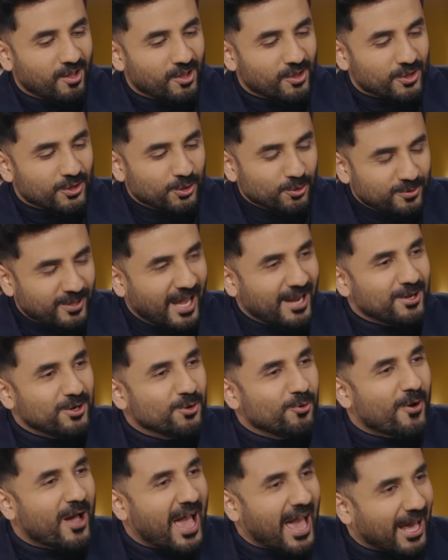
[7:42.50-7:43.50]
you then
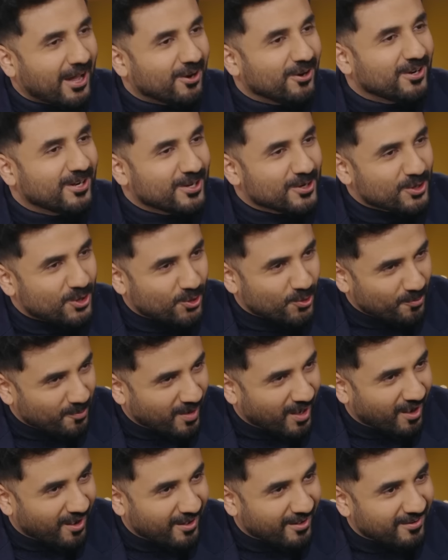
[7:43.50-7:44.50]
do Harold and
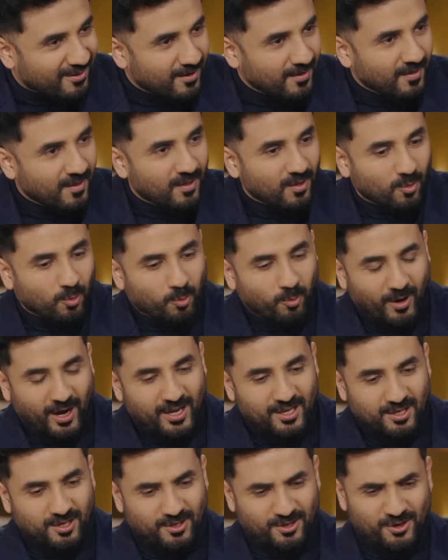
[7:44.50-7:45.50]
Kumar. Yeah where
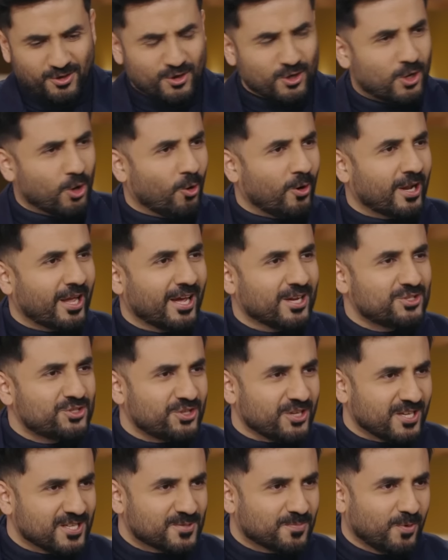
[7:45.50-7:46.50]
you, you go and get
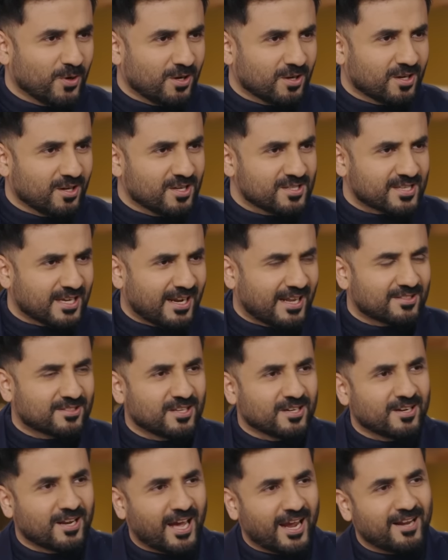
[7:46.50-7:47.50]
cheeseburgers and at the
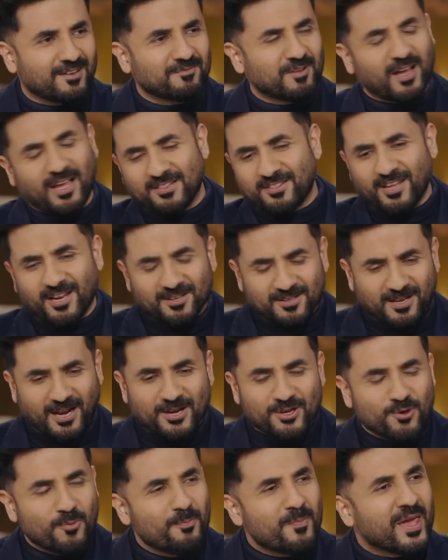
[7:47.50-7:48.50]
night at the end of the
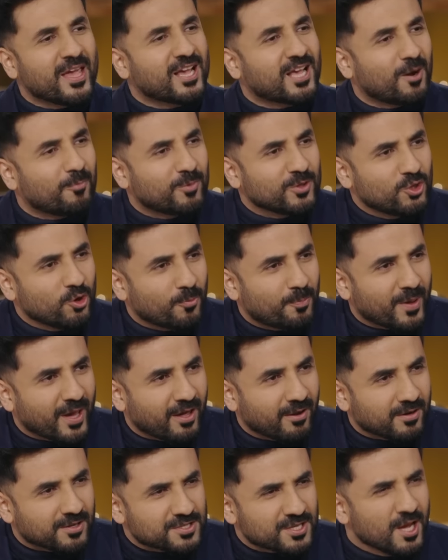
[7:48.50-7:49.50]
night you make up with your
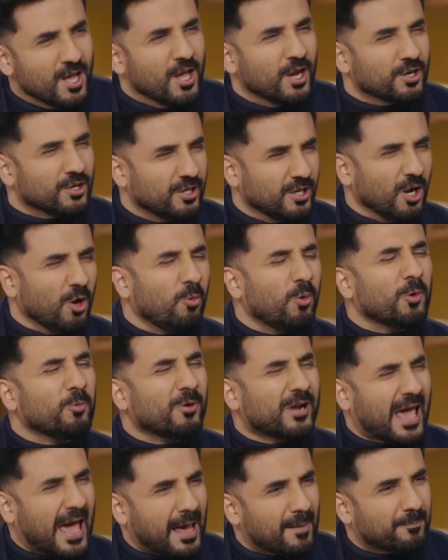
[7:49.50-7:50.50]
parents do you know what
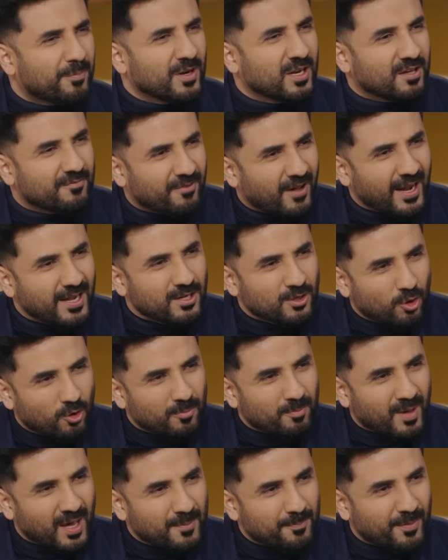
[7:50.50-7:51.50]
would happen if i told
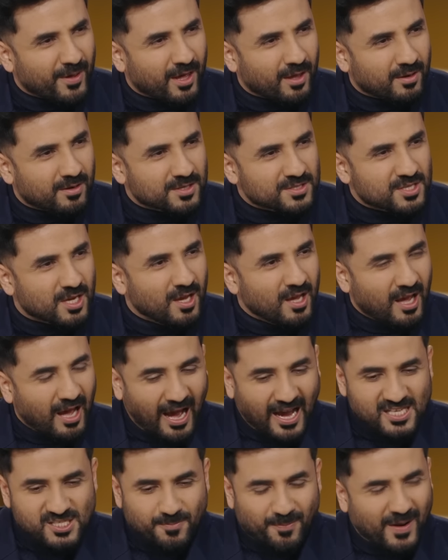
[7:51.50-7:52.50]
my parents
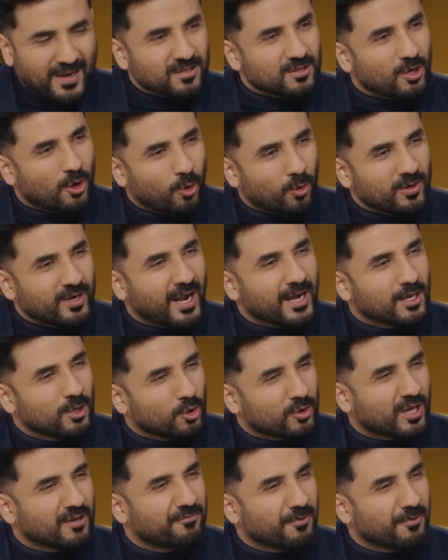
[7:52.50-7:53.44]
i spent the whole night looking